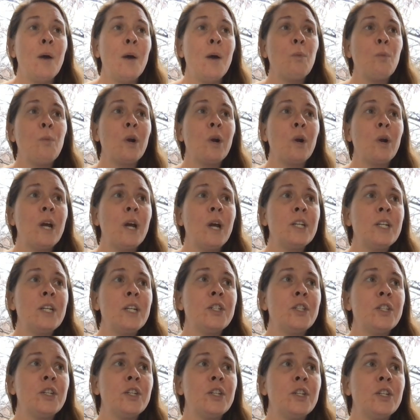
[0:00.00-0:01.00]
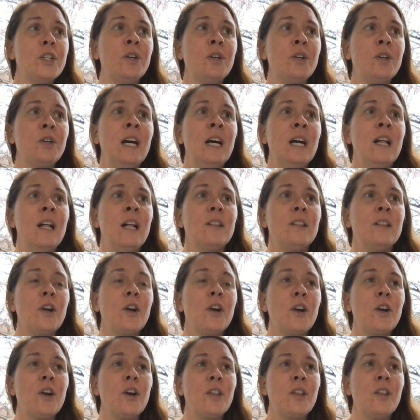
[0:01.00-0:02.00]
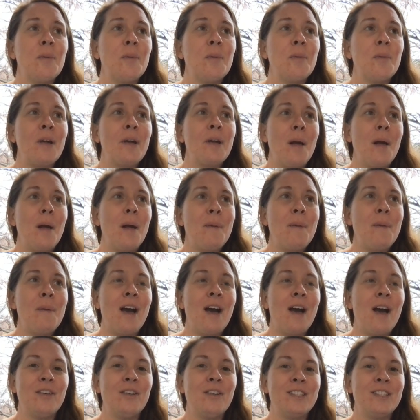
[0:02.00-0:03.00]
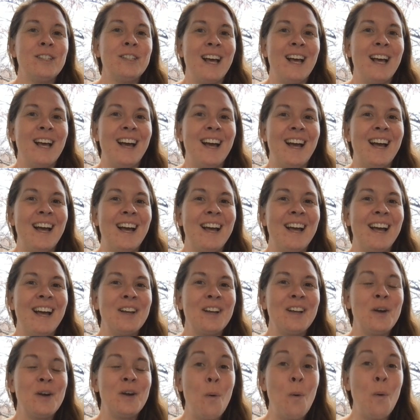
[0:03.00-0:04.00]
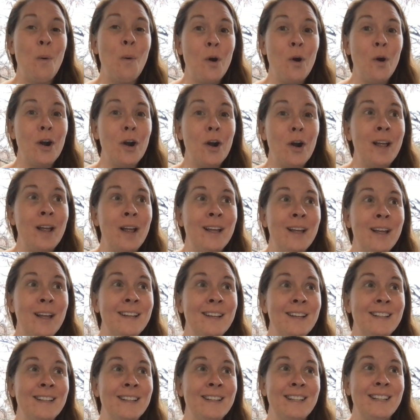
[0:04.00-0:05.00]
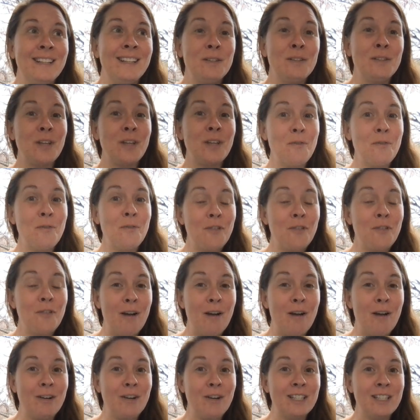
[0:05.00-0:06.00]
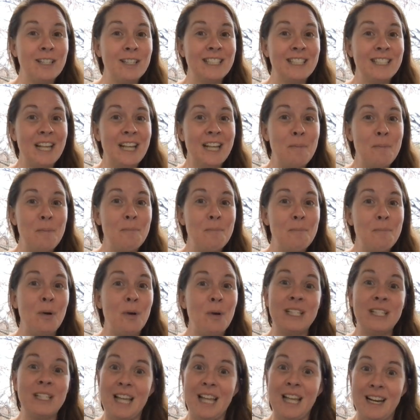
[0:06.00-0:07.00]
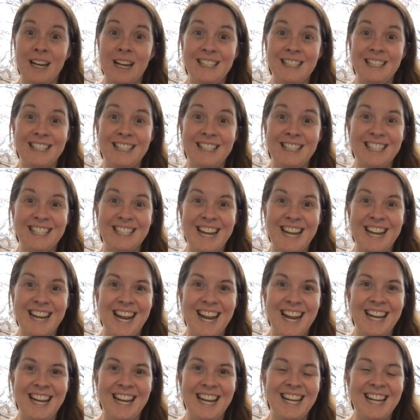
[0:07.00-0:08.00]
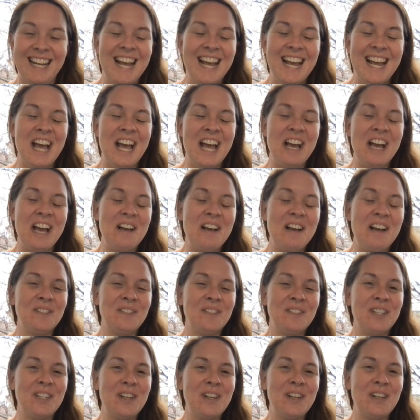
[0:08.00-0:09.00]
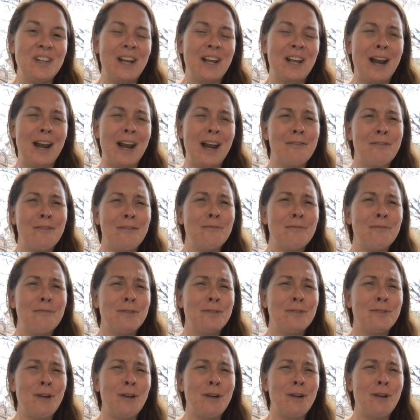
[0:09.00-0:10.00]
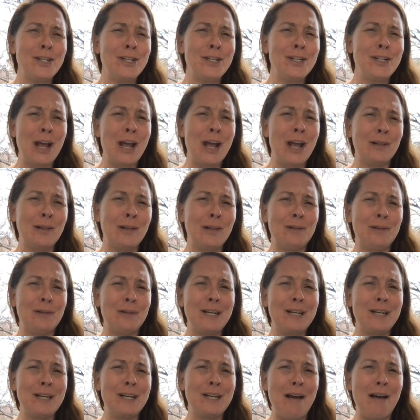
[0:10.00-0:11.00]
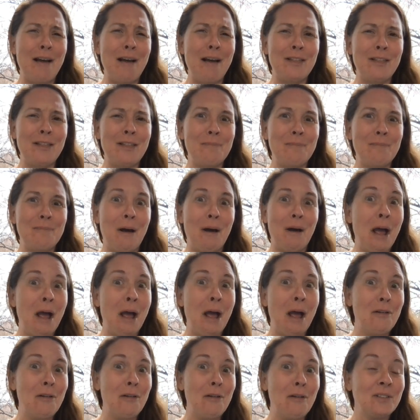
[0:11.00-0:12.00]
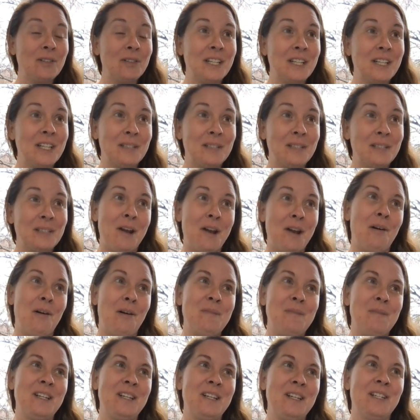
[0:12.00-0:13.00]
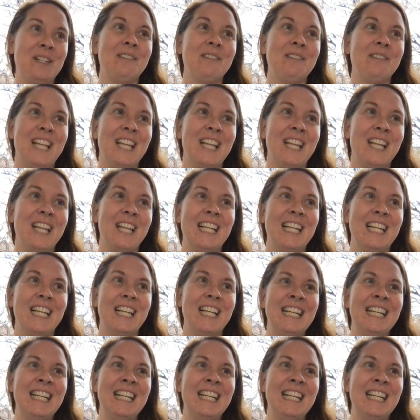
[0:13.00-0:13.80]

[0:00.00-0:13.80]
We're going to learn a little bit about corn, sunflowers, and poinsettias today. So you can kind of scratch your head a little bit now and think about how those things might all be interrelated.